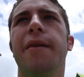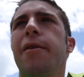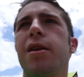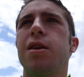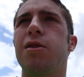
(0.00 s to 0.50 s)
And
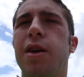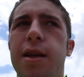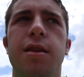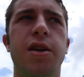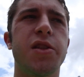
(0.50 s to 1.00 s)
we're gonna go
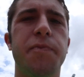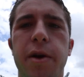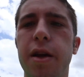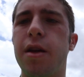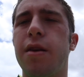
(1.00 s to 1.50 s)
get a lunch
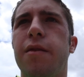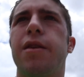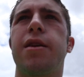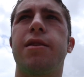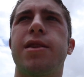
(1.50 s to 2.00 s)
break.
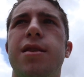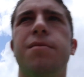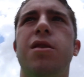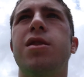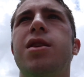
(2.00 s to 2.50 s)
We're gonna go get
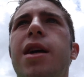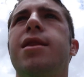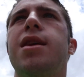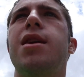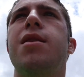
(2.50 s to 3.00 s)
some lunch
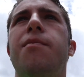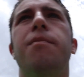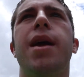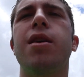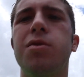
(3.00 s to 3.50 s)
at the
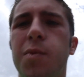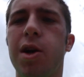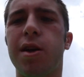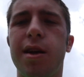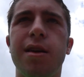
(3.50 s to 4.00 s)
Mango
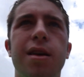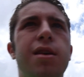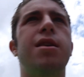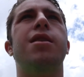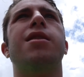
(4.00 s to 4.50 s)
Market.
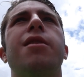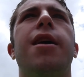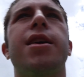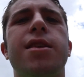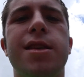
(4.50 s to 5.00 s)
There
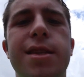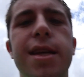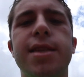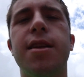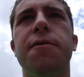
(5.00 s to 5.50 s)
are actually
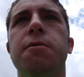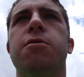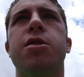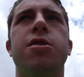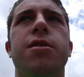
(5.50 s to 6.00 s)
six
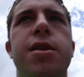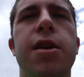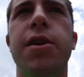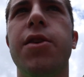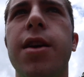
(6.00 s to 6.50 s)
different restaurants
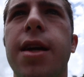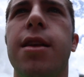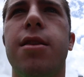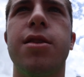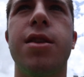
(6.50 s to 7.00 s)
here you can
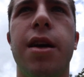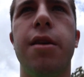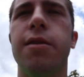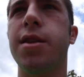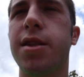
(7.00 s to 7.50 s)
get lunch
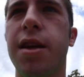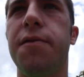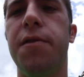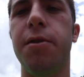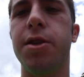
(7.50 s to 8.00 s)
at, or just
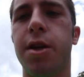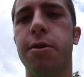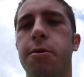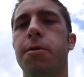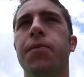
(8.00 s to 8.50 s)
get food in
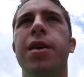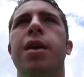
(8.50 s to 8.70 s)
general.